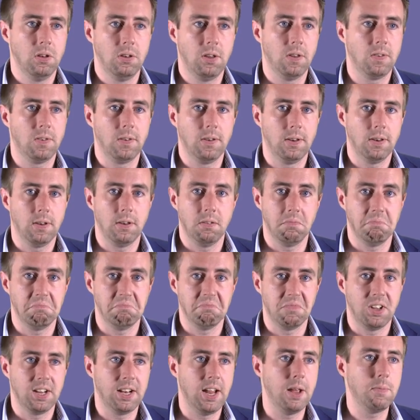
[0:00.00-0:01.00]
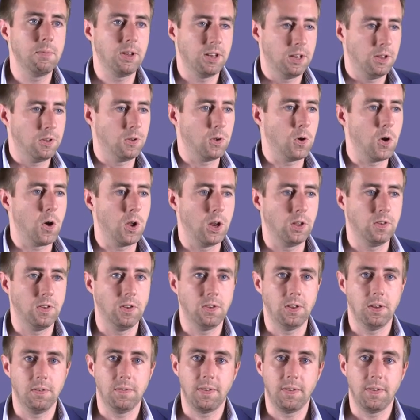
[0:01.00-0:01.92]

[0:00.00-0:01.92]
doesn't claim that this god exists.